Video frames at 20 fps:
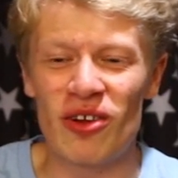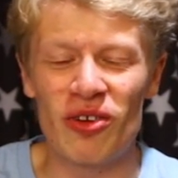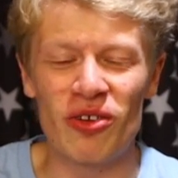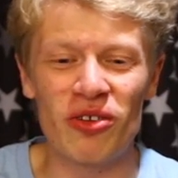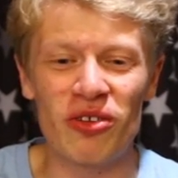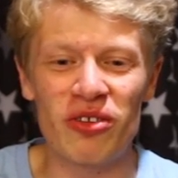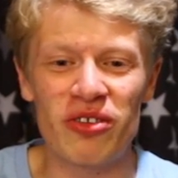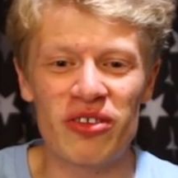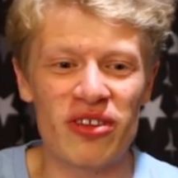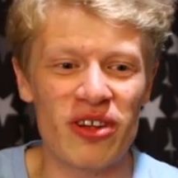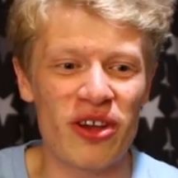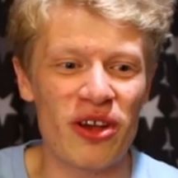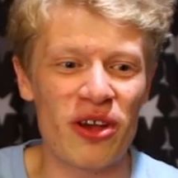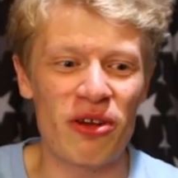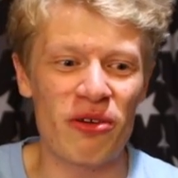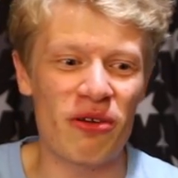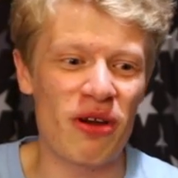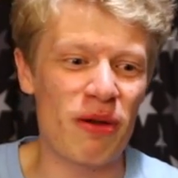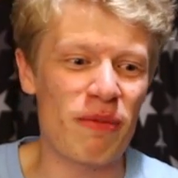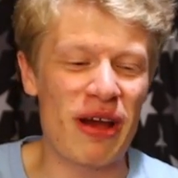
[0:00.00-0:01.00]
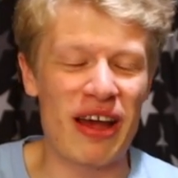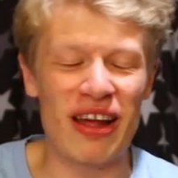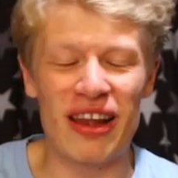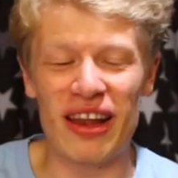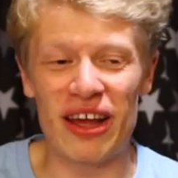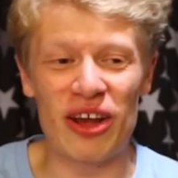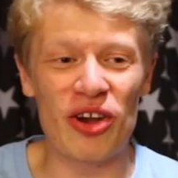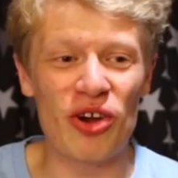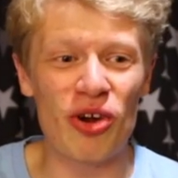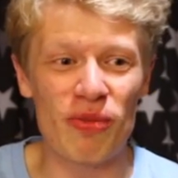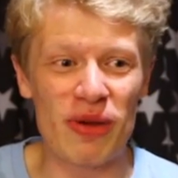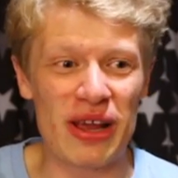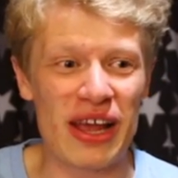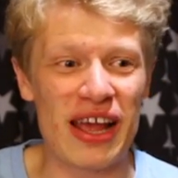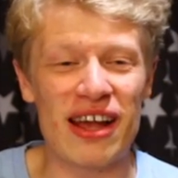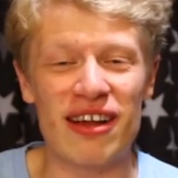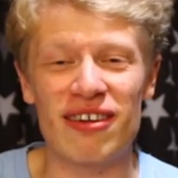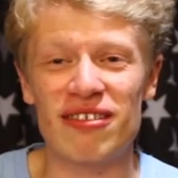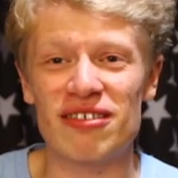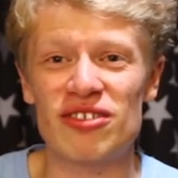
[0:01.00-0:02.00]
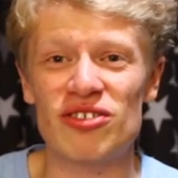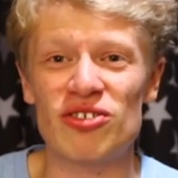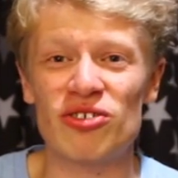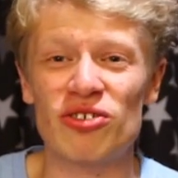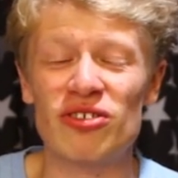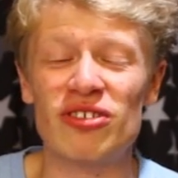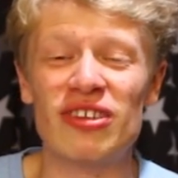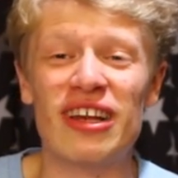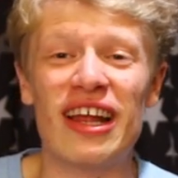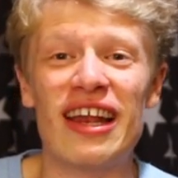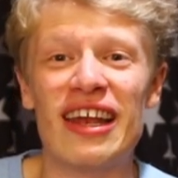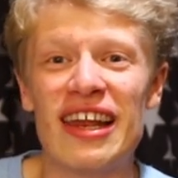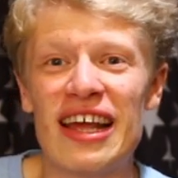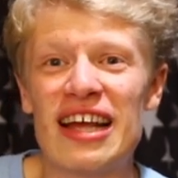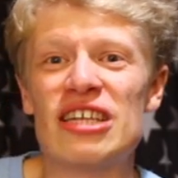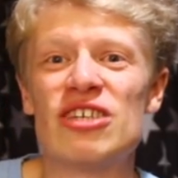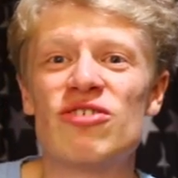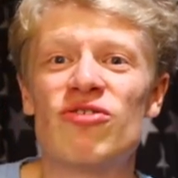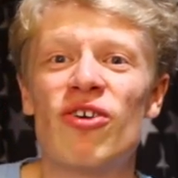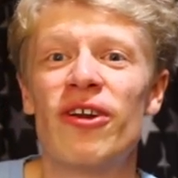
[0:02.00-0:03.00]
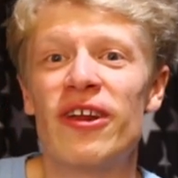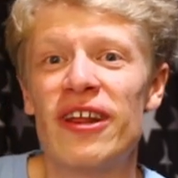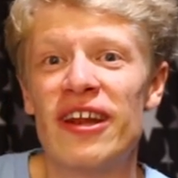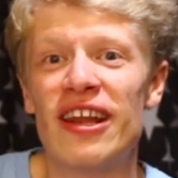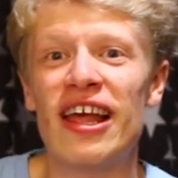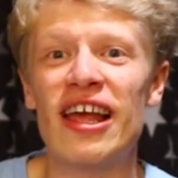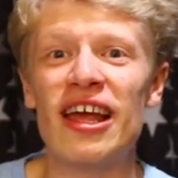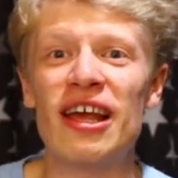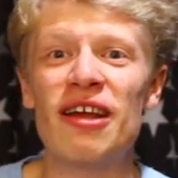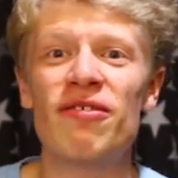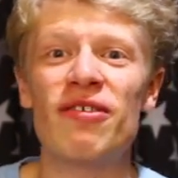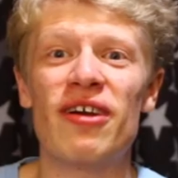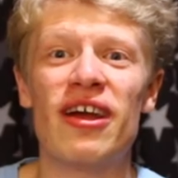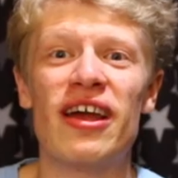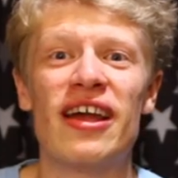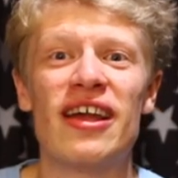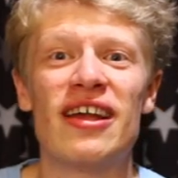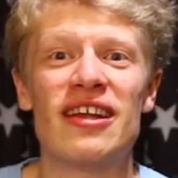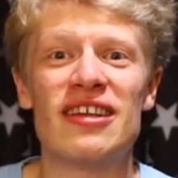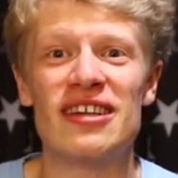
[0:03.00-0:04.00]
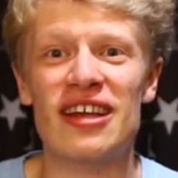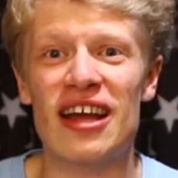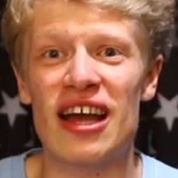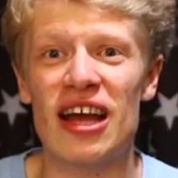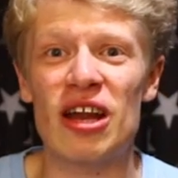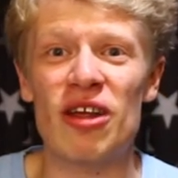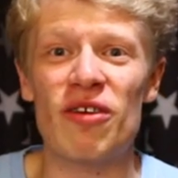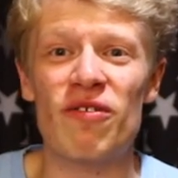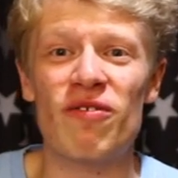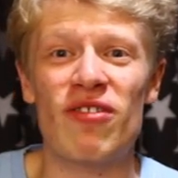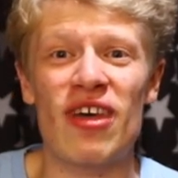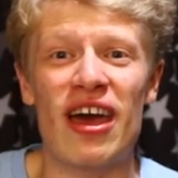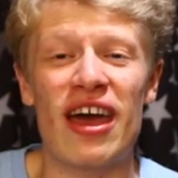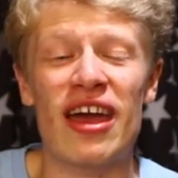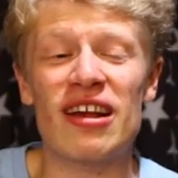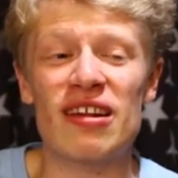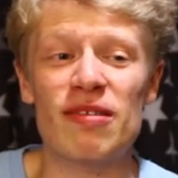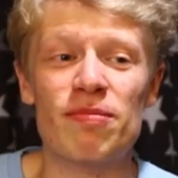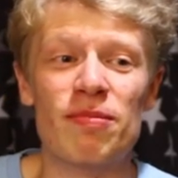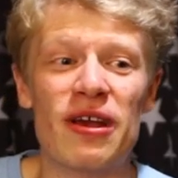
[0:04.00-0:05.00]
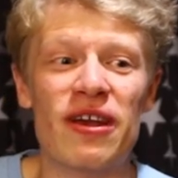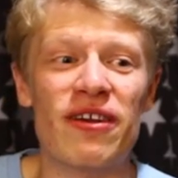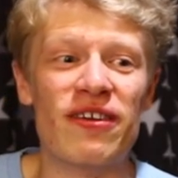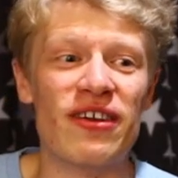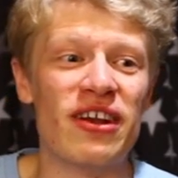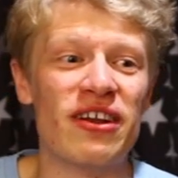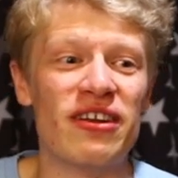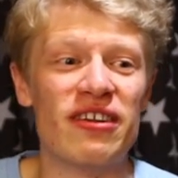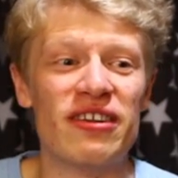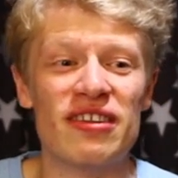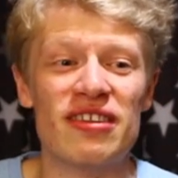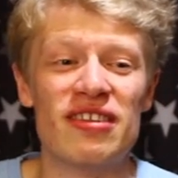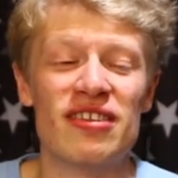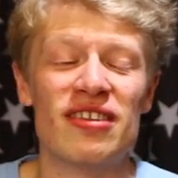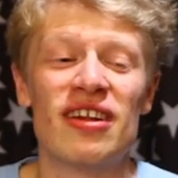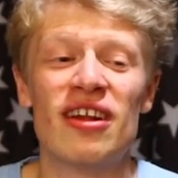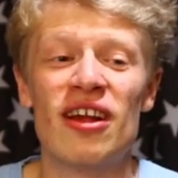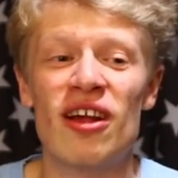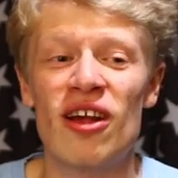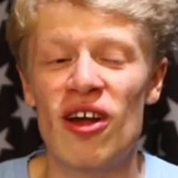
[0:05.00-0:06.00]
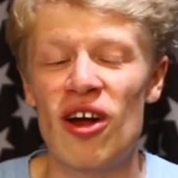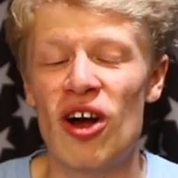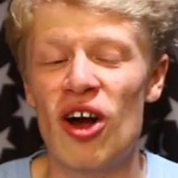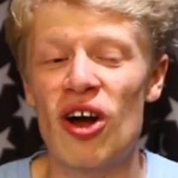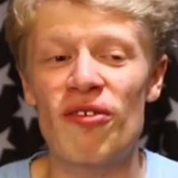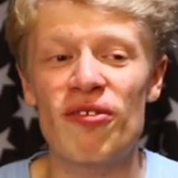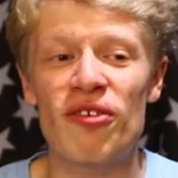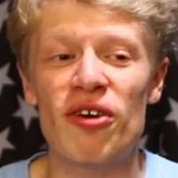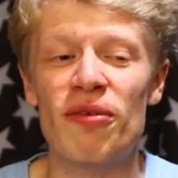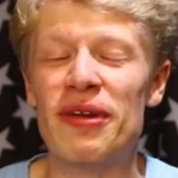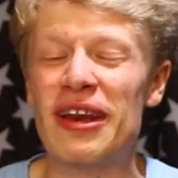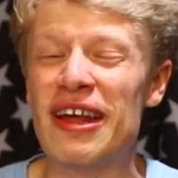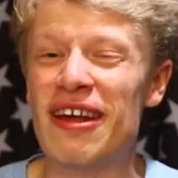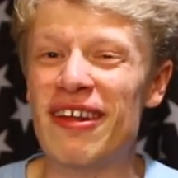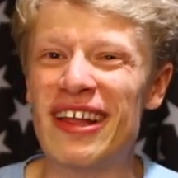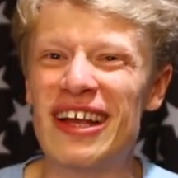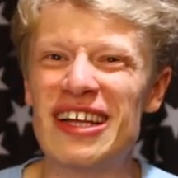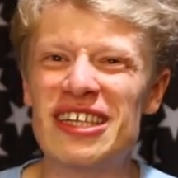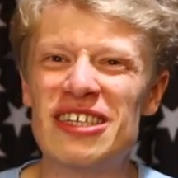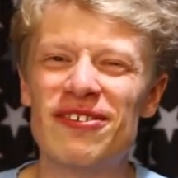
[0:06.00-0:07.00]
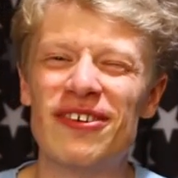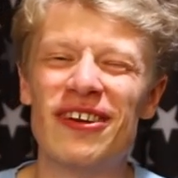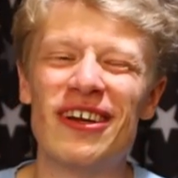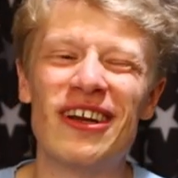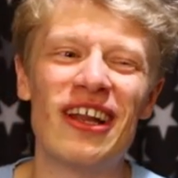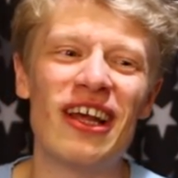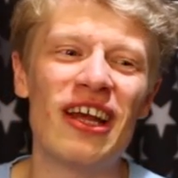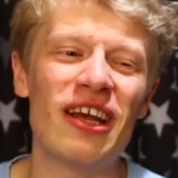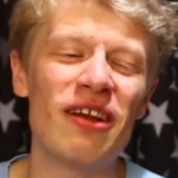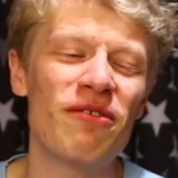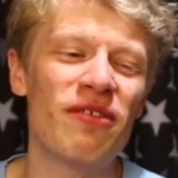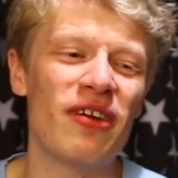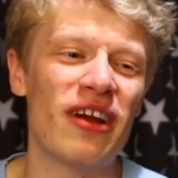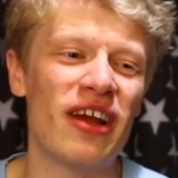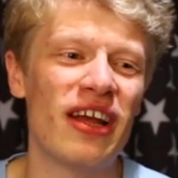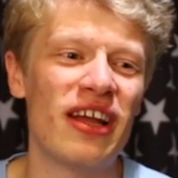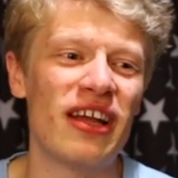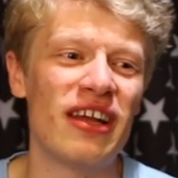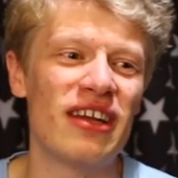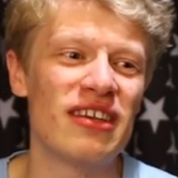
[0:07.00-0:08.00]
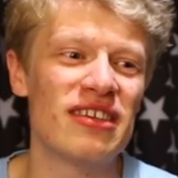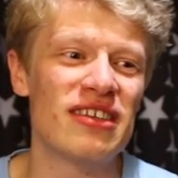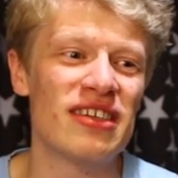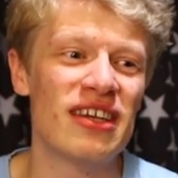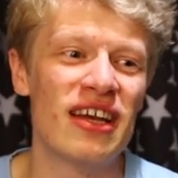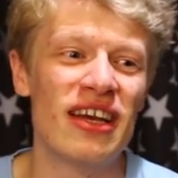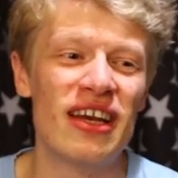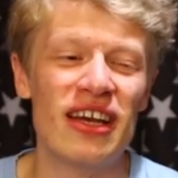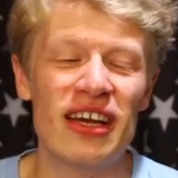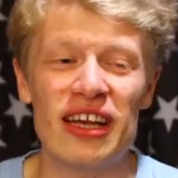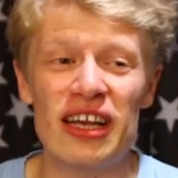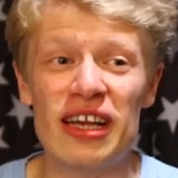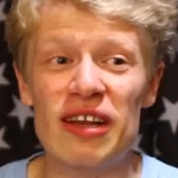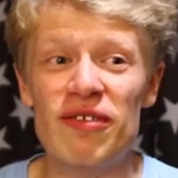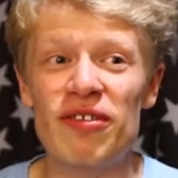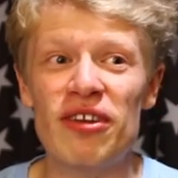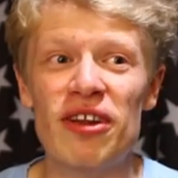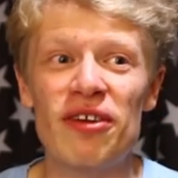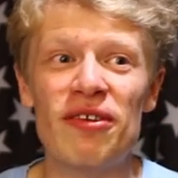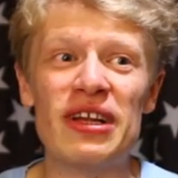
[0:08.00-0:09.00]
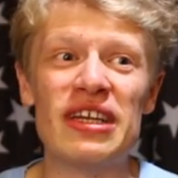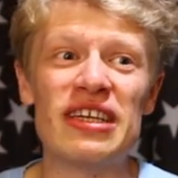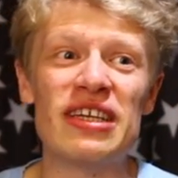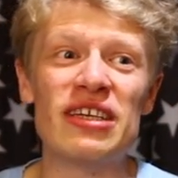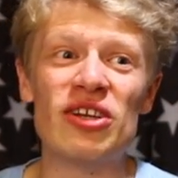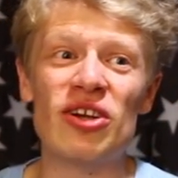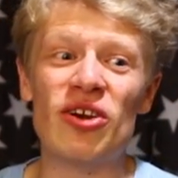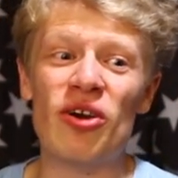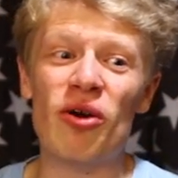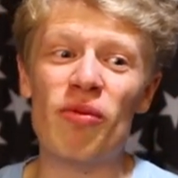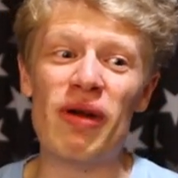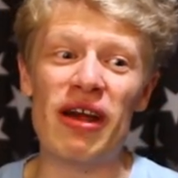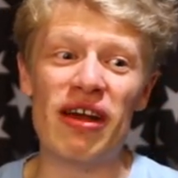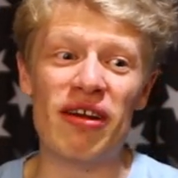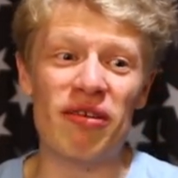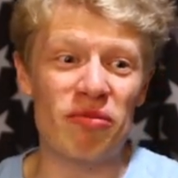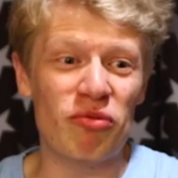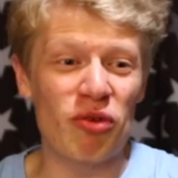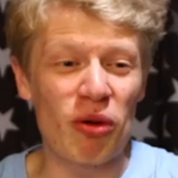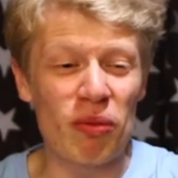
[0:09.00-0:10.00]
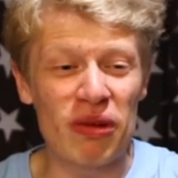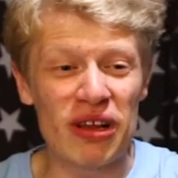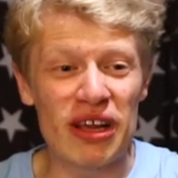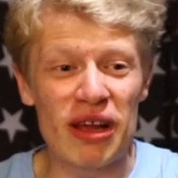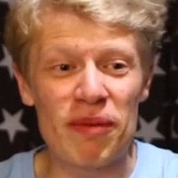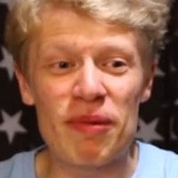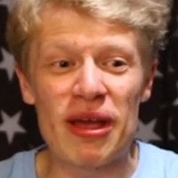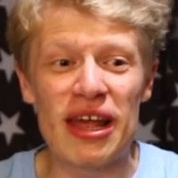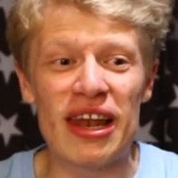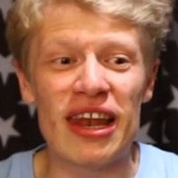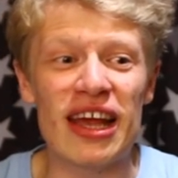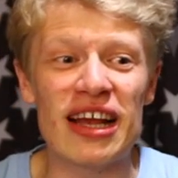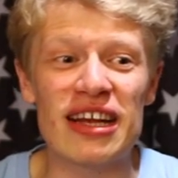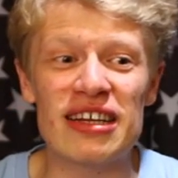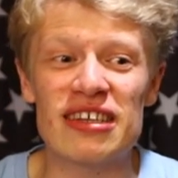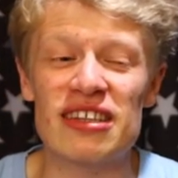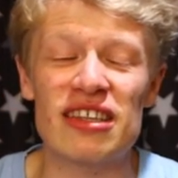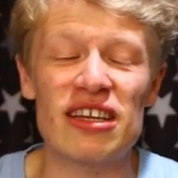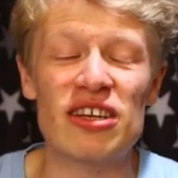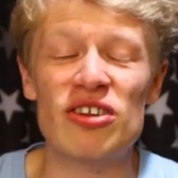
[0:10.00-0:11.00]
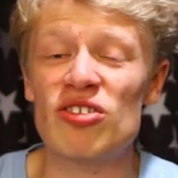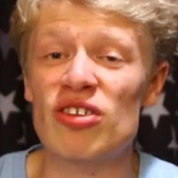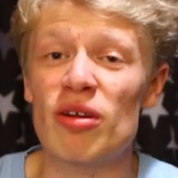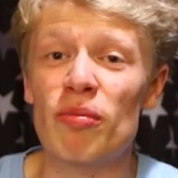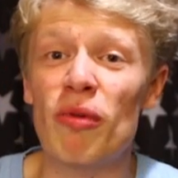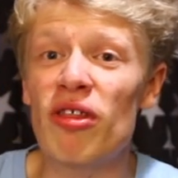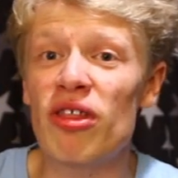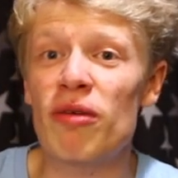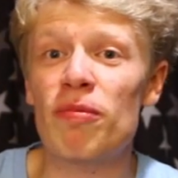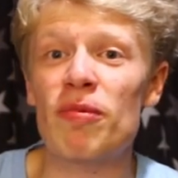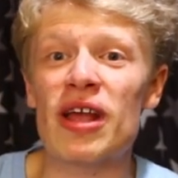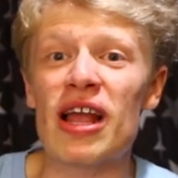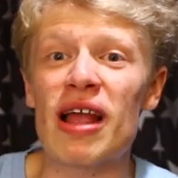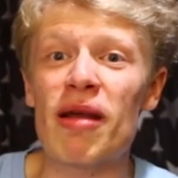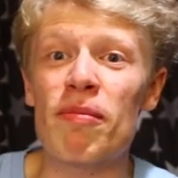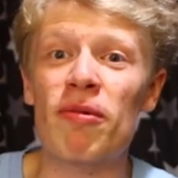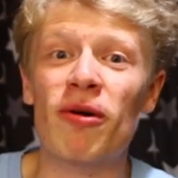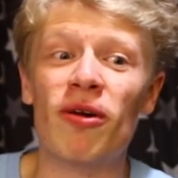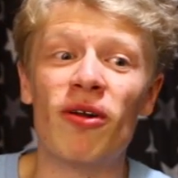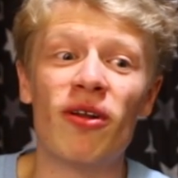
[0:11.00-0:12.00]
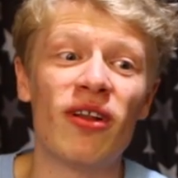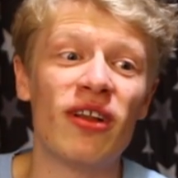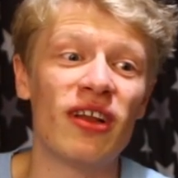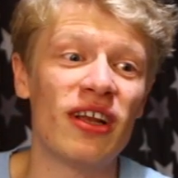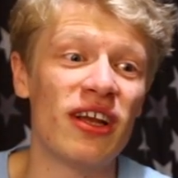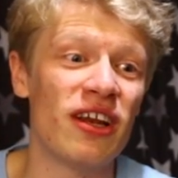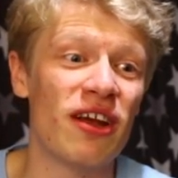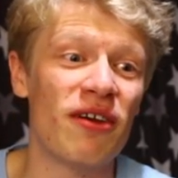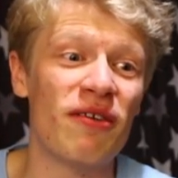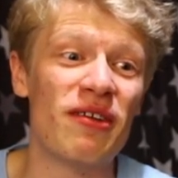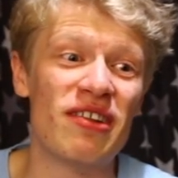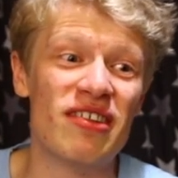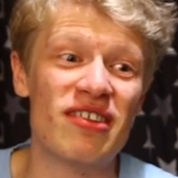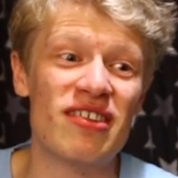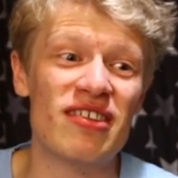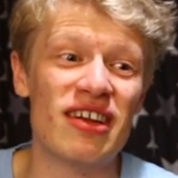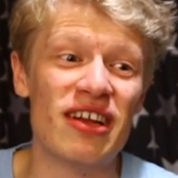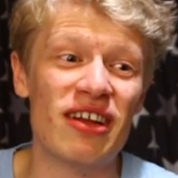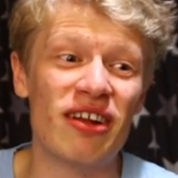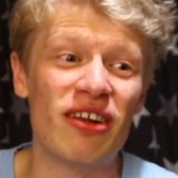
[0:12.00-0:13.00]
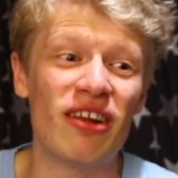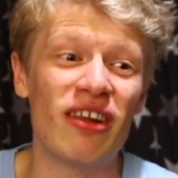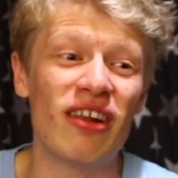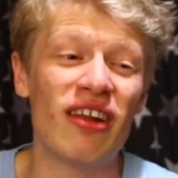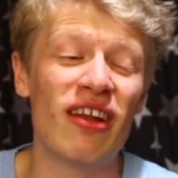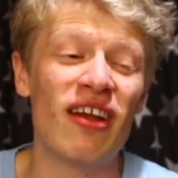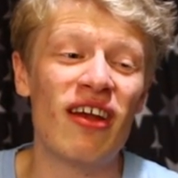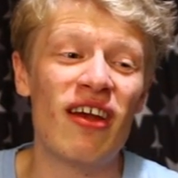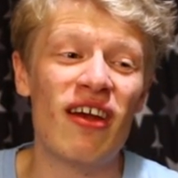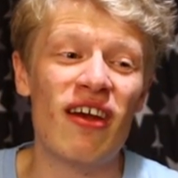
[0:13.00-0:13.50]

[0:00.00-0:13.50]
also about like coming out sort of like later on in life and kind of that experience of coming out later on in life and even though he did come out probably a bit later than some other people you know it's still